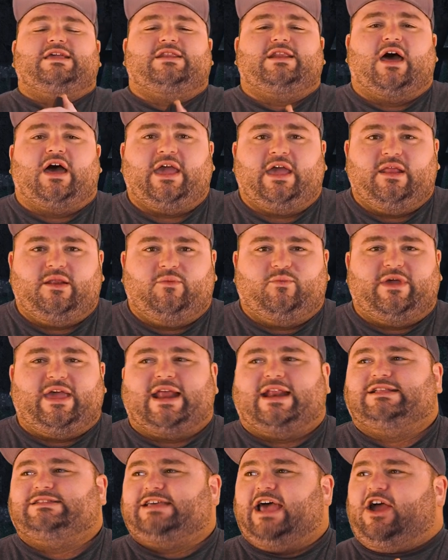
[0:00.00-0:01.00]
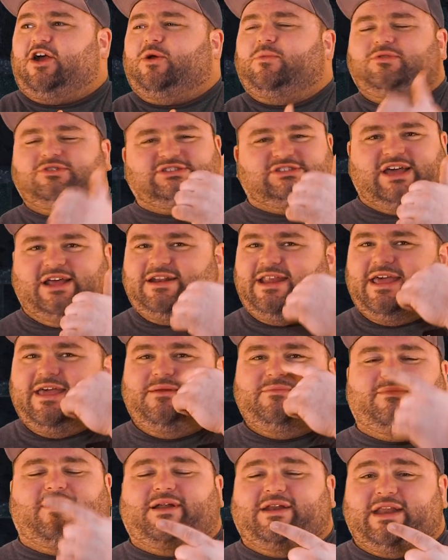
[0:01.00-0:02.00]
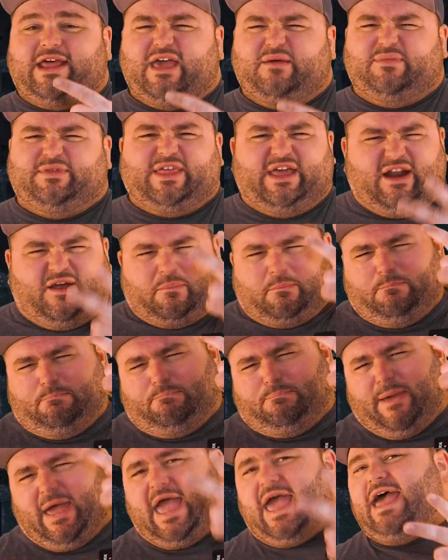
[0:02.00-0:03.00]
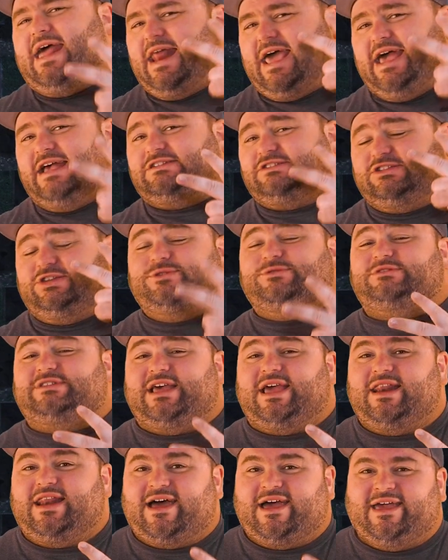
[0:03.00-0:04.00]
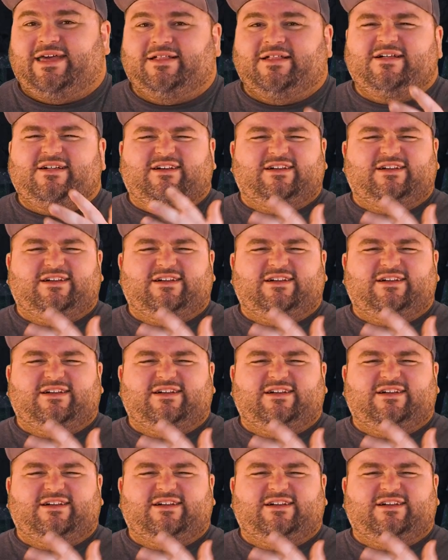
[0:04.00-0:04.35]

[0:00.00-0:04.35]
night. We had a terrible Sunday and Monday, but then a badass Tuesday night.